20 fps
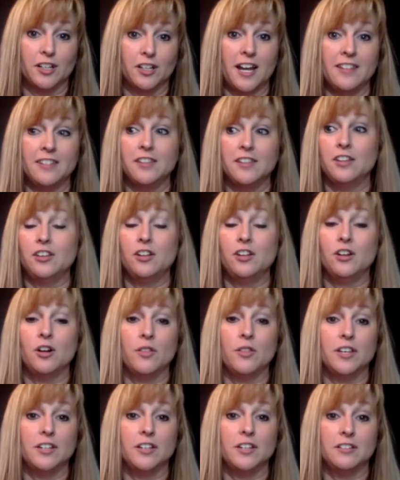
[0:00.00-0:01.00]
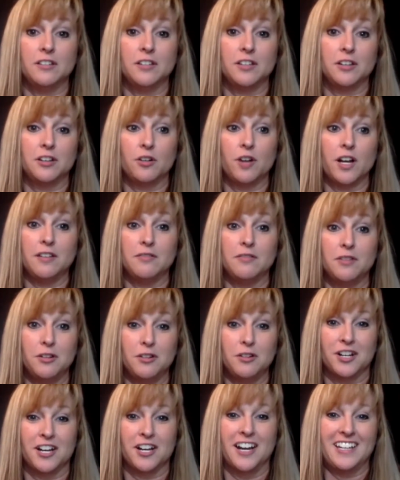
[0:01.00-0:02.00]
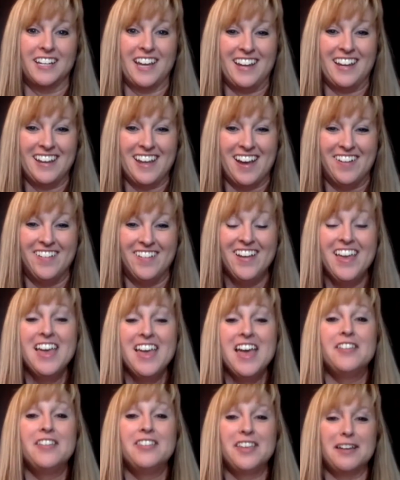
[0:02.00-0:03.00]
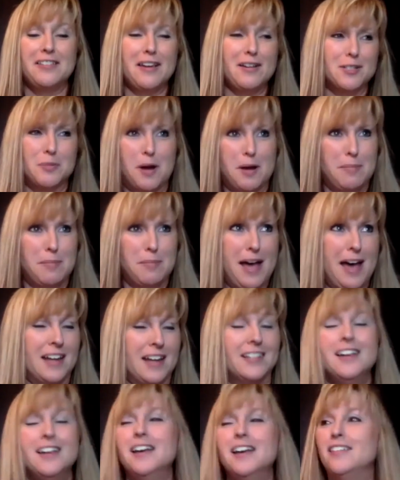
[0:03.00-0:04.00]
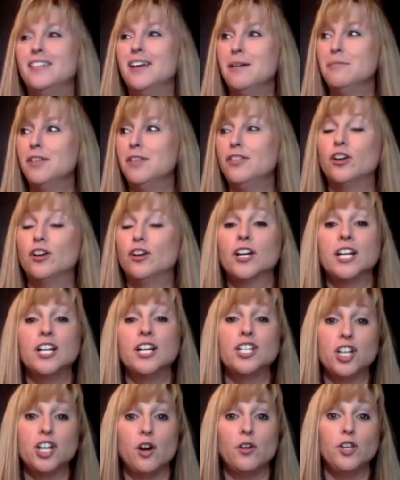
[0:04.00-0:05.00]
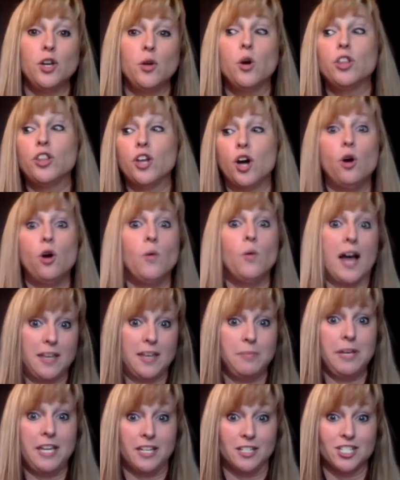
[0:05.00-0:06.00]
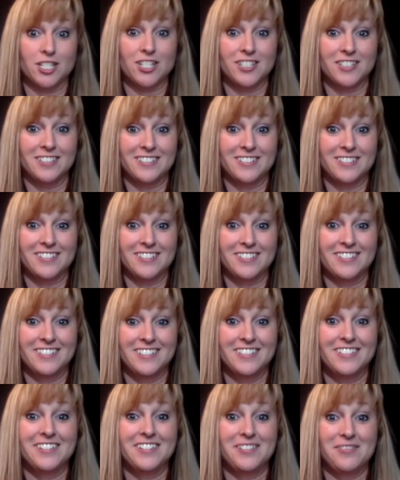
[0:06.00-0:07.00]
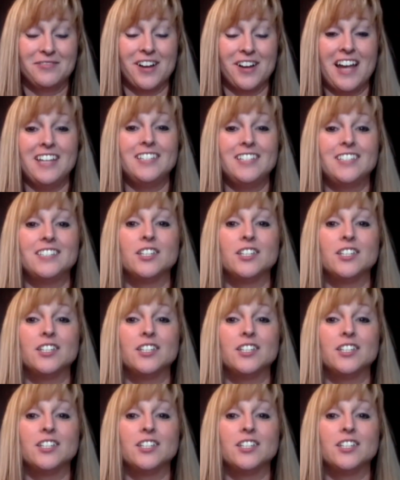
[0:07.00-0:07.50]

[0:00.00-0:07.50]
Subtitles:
And you know, the cruddy food you're going to get now, that was pretty bad. They're going to show you the Hawaii beach, right?